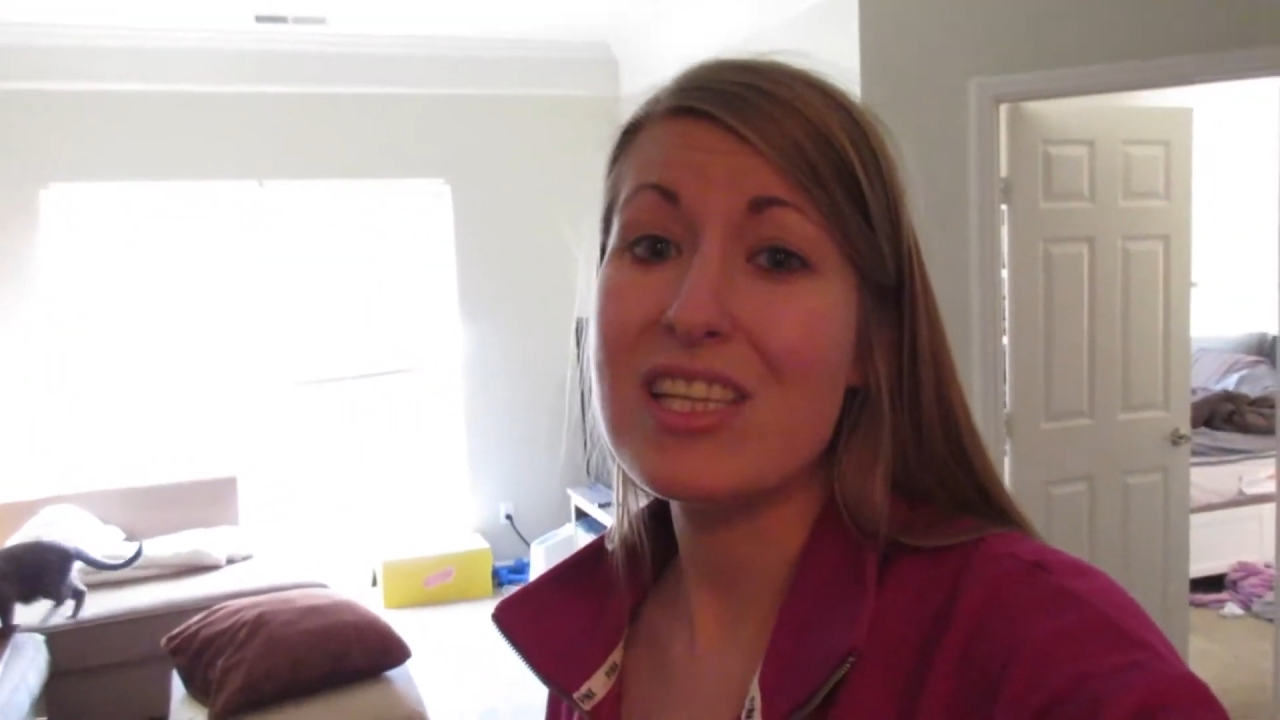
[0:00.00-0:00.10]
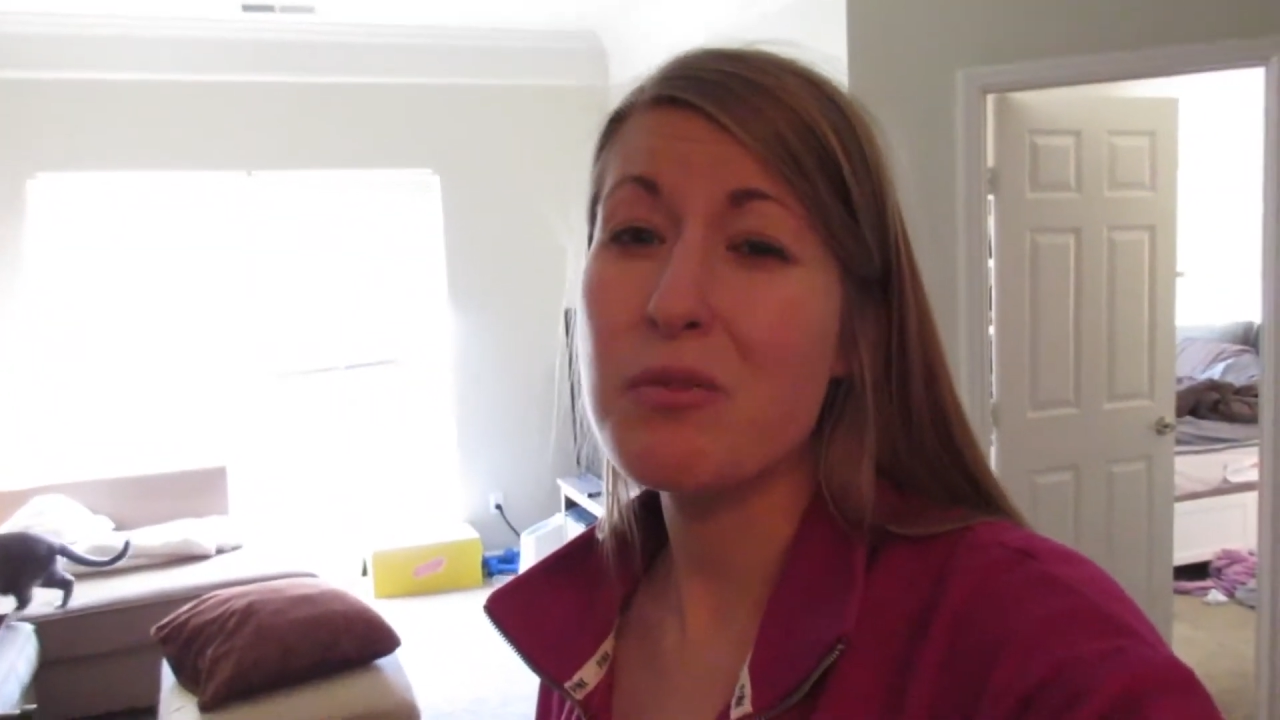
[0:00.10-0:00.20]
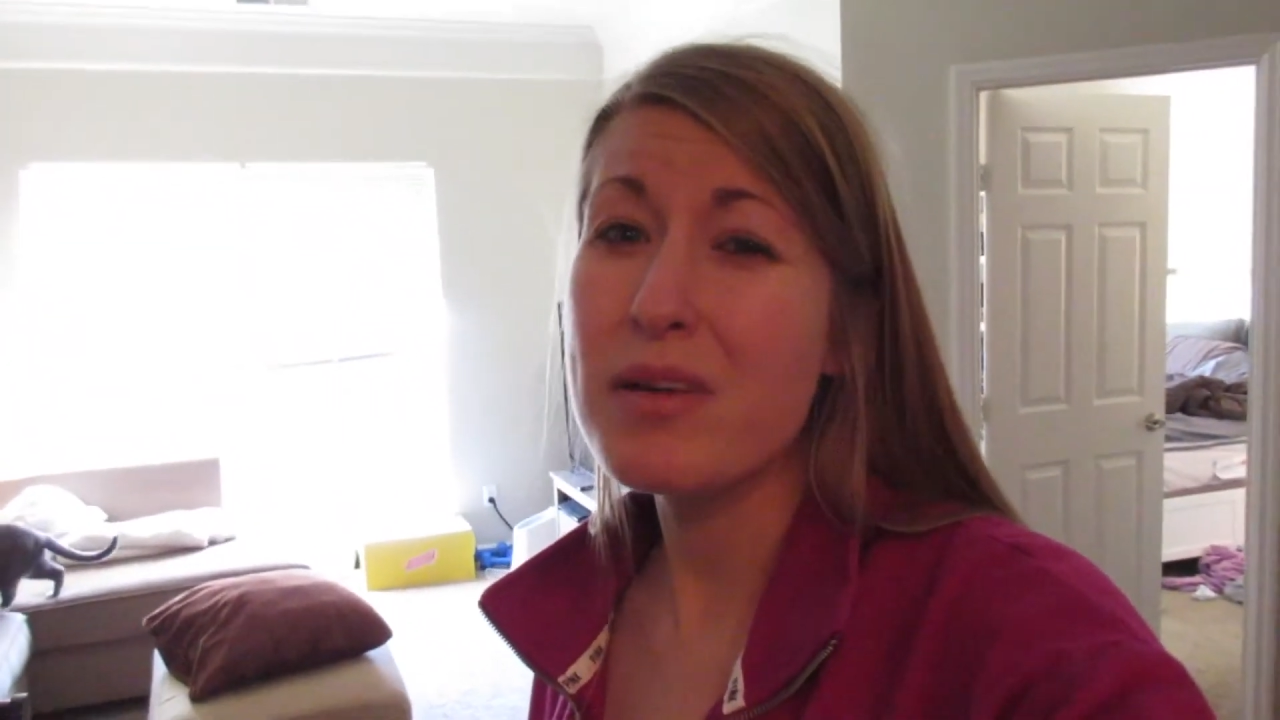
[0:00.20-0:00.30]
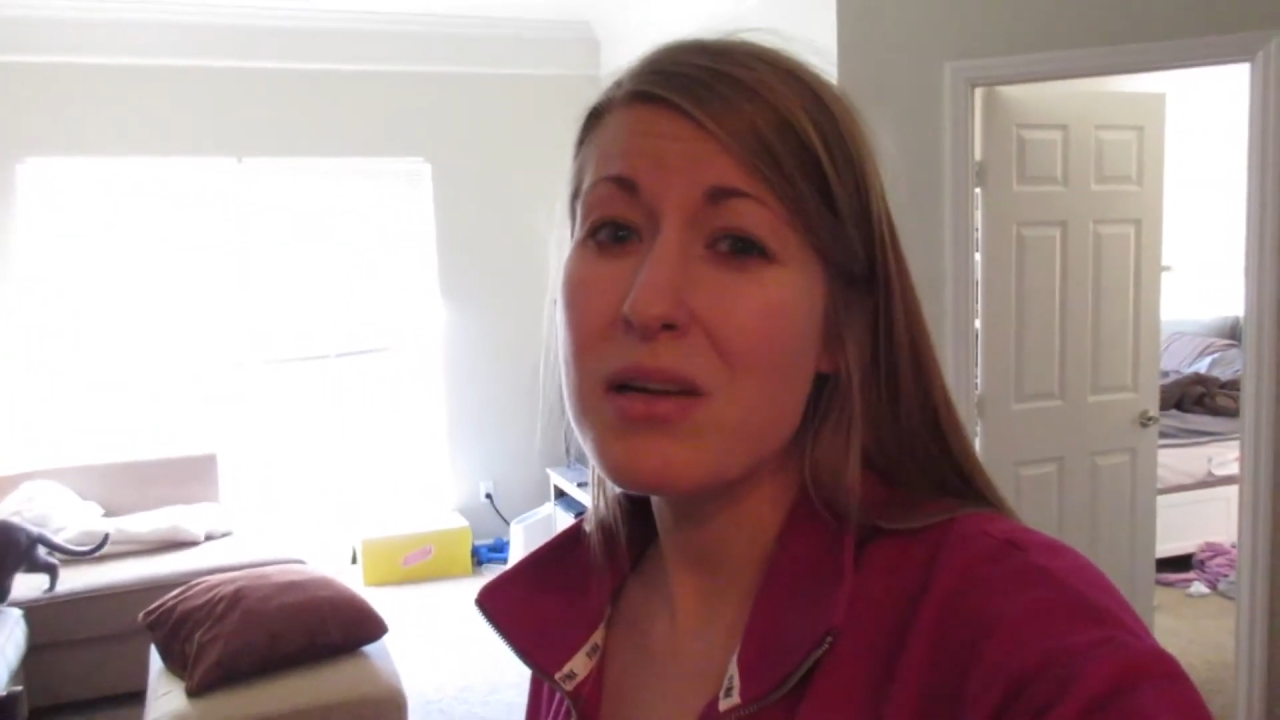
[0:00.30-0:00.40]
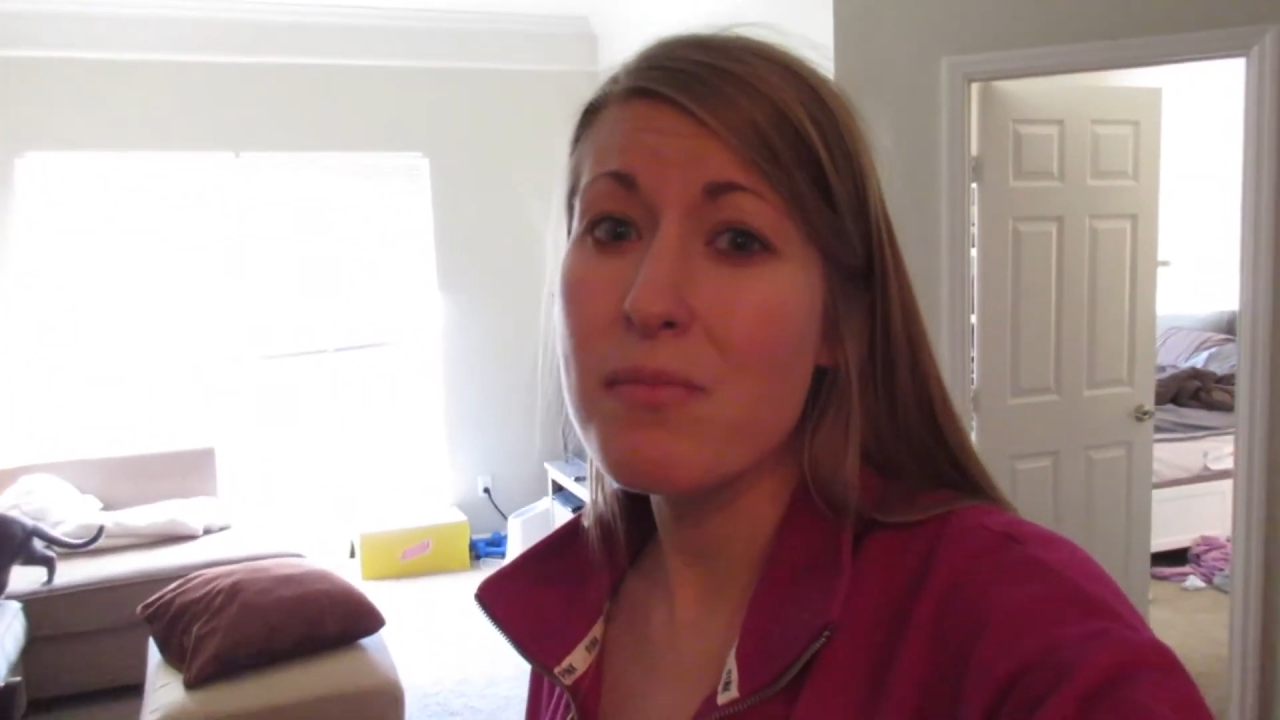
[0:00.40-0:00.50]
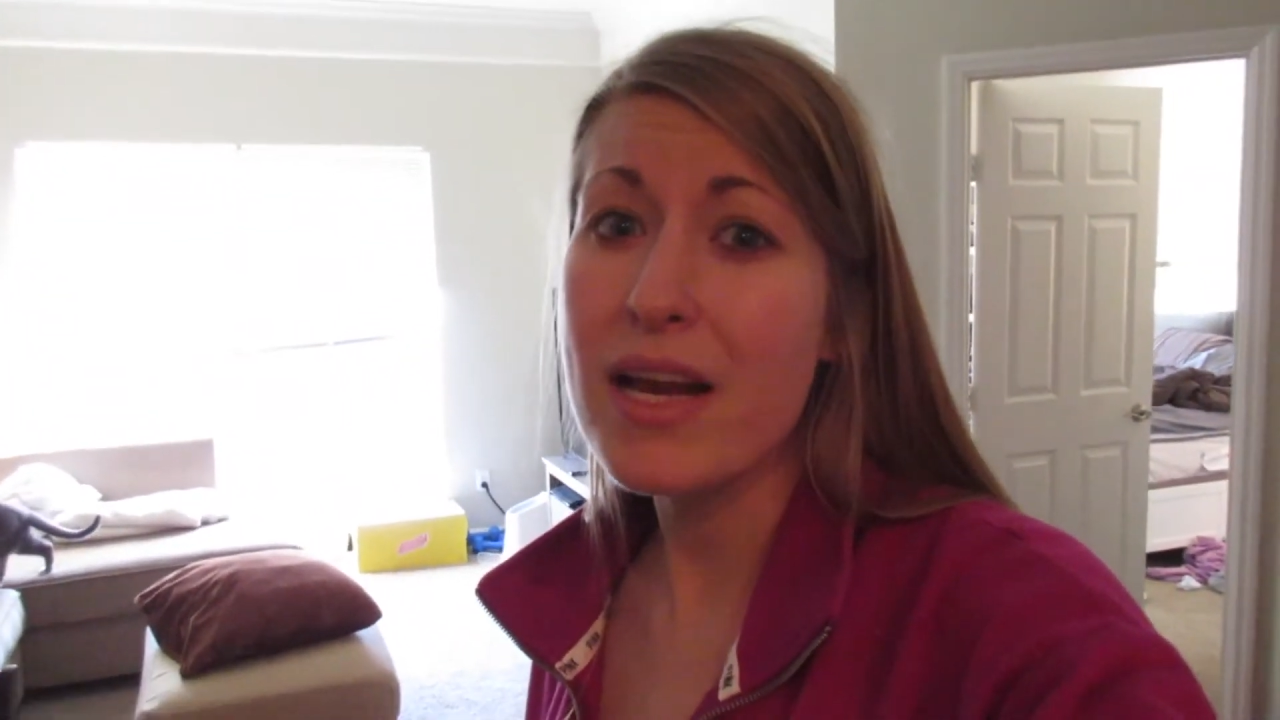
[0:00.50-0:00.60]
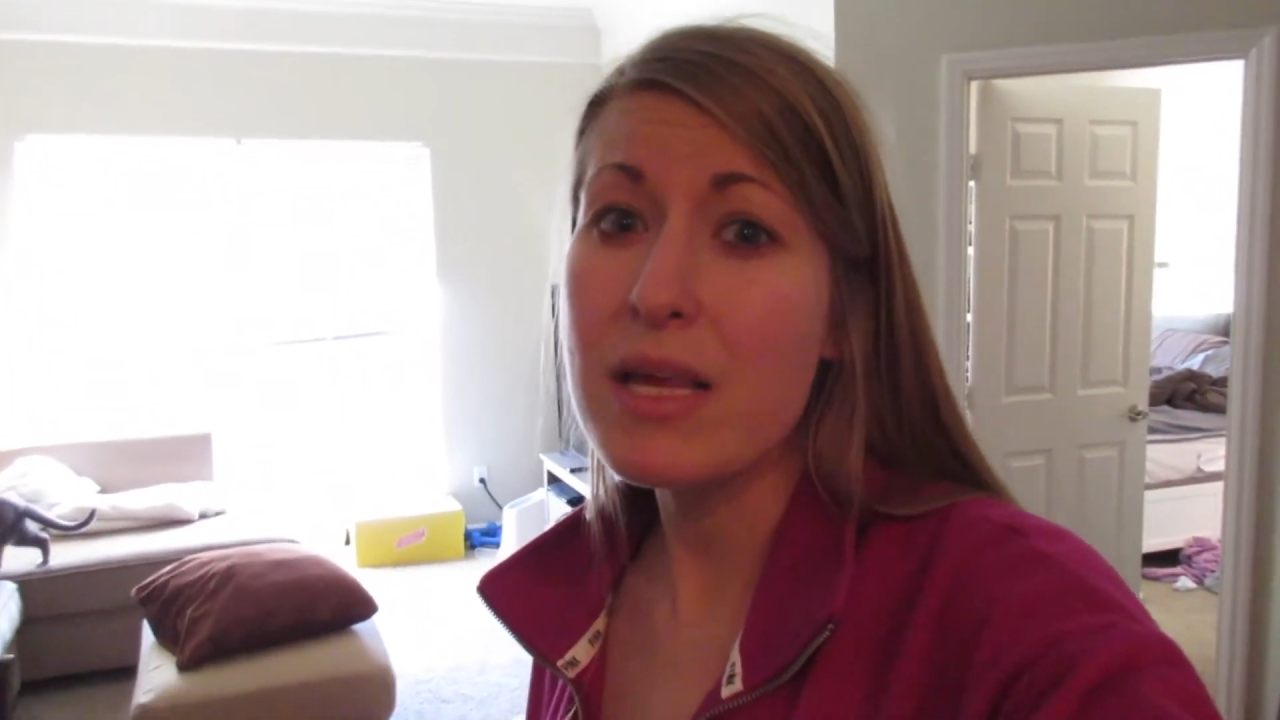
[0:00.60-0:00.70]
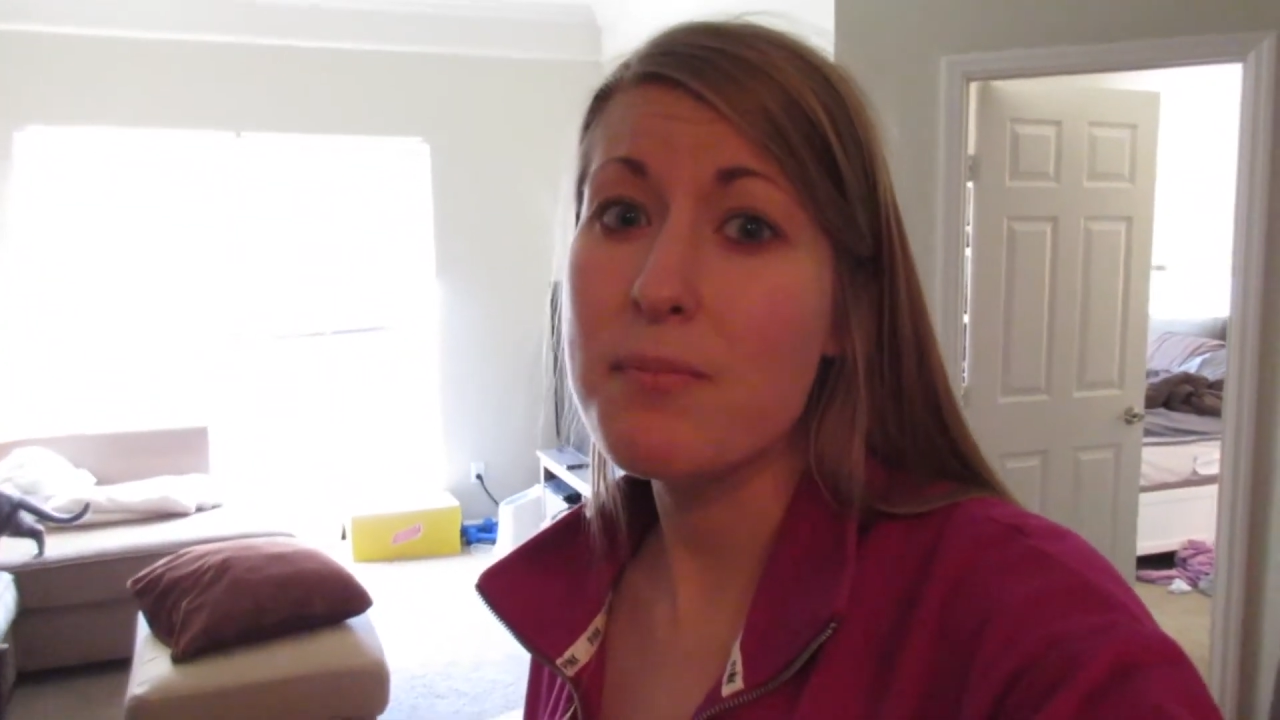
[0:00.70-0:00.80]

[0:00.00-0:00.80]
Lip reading: little bit of money,